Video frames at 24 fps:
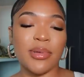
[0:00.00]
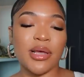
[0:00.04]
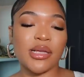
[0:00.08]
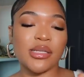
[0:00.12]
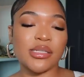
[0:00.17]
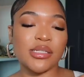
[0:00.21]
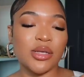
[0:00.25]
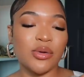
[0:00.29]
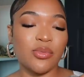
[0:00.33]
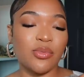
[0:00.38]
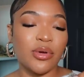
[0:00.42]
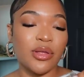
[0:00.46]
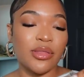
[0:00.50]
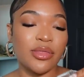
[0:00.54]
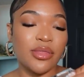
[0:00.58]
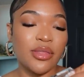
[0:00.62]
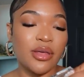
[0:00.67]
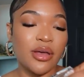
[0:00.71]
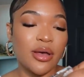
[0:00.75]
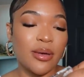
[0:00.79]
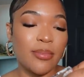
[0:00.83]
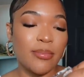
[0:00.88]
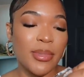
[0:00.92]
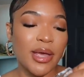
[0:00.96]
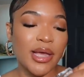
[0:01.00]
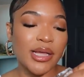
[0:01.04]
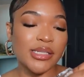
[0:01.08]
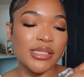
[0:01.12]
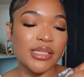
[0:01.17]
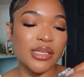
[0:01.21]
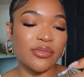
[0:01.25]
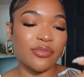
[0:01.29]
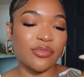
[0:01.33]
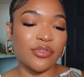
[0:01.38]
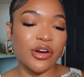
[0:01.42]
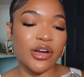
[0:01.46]
mix it with the
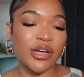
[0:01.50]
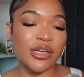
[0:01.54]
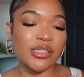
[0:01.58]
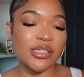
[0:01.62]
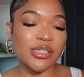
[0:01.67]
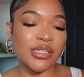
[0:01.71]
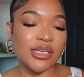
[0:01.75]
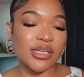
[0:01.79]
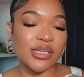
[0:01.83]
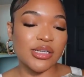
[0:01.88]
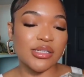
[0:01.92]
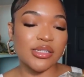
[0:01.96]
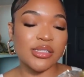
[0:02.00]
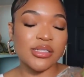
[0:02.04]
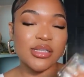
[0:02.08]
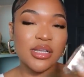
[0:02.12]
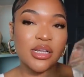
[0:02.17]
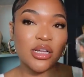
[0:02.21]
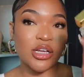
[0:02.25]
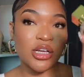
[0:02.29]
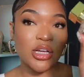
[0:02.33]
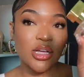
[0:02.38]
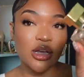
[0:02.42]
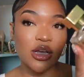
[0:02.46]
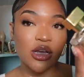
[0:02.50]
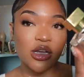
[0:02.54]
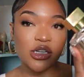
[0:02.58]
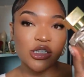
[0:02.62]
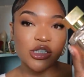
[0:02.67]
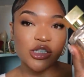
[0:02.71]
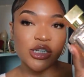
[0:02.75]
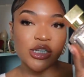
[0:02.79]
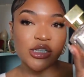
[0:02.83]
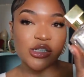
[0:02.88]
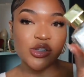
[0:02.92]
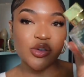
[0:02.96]
Maison Francis
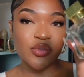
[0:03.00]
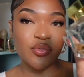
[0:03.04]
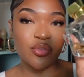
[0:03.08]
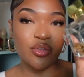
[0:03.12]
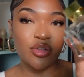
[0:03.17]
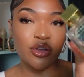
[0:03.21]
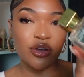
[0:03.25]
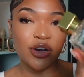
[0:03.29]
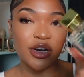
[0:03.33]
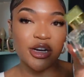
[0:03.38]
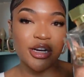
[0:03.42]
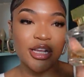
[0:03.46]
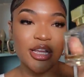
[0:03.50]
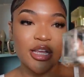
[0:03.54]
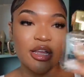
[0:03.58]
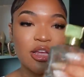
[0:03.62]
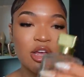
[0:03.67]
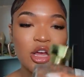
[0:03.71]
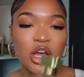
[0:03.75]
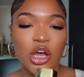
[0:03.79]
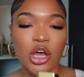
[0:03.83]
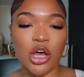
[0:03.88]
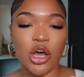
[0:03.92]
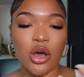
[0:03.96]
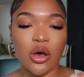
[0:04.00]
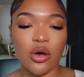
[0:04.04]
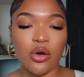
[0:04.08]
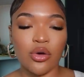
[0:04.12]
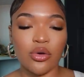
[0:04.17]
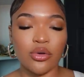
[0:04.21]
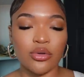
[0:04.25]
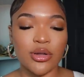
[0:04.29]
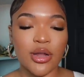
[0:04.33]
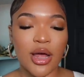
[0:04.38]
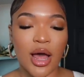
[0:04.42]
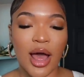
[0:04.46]
Gentle Fluidity
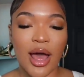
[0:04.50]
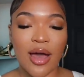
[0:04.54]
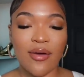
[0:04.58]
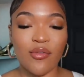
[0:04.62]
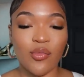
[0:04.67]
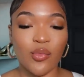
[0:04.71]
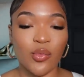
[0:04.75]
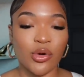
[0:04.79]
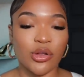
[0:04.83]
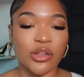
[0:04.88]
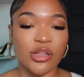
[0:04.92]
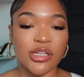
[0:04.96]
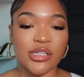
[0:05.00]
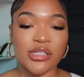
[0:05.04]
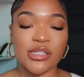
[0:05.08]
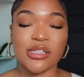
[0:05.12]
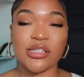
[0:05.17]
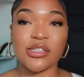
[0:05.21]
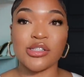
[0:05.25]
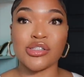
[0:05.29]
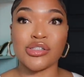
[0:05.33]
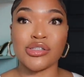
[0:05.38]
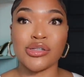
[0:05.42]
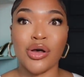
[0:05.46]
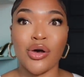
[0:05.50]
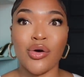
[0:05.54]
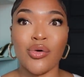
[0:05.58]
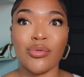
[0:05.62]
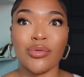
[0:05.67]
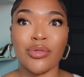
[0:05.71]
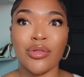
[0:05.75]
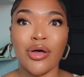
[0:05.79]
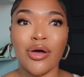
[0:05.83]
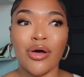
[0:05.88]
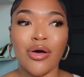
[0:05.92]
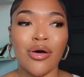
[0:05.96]
Gold. I haven't worn this in so
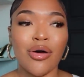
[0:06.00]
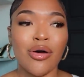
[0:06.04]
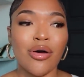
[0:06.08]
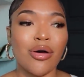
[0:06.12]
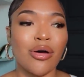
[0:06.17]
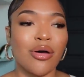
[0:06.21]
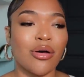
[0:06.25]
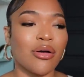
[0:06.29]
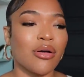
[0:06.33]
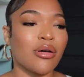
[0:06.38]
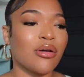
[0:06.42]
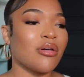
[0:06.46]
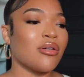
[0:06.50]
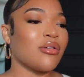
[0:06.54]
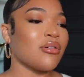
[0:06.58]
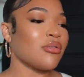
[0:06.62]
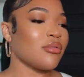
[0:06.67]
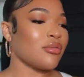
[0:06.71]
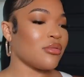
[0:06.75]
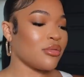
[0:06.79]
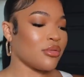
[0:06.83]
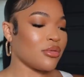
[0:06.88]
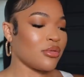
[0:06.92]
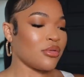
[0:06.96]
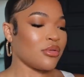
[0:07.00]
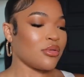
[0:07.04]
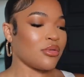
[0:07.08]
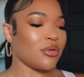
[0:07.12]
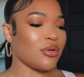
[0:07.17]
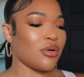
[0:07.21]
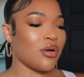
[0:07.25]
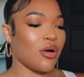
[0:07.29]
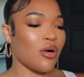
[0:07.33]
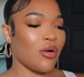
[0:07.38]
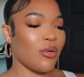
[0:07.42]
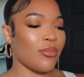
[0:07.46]
long.
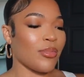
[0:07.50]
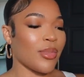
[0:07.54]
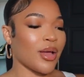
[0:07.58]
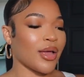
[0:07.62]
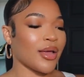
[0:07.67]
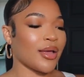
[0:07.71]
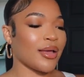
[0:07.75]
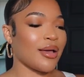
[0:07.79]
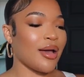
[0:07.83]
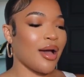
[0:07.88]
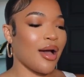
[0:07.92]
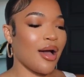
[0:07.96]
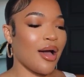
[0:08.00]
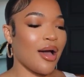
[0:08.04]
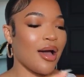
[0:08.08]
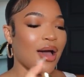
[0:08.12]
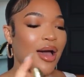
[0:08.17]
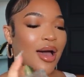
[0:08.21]
Oh my God.